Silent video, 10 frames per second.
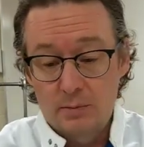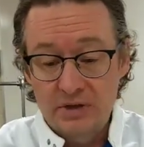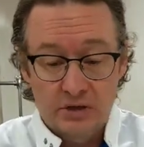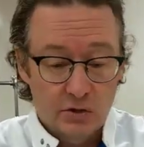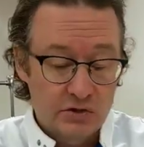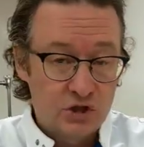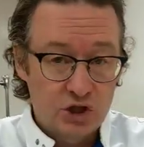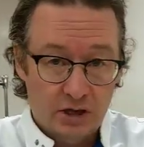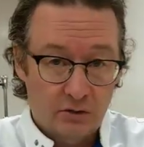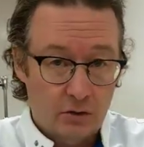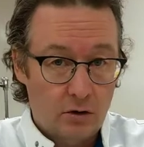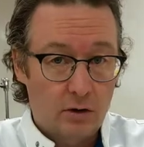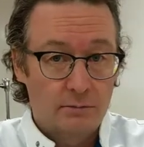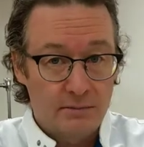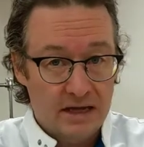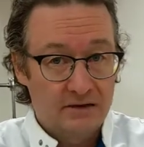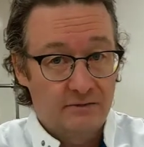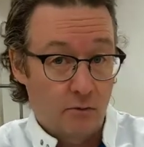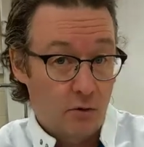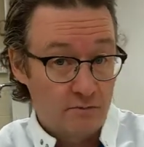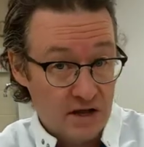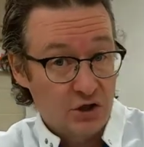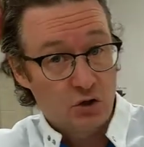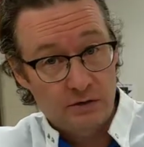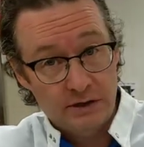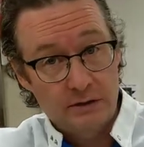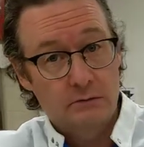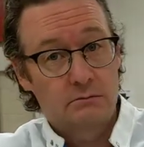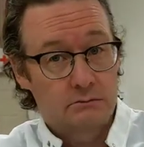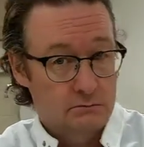Beakers in general aren't made for measuring